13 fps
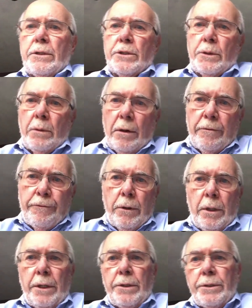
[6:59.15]
the square
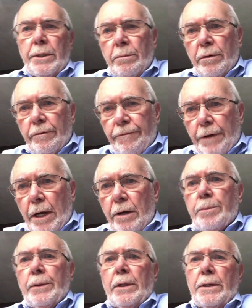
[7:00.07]
footage, number of
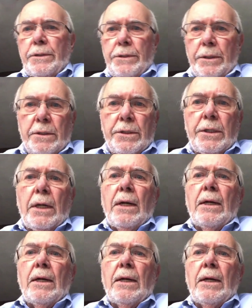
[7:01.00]
fireplaces,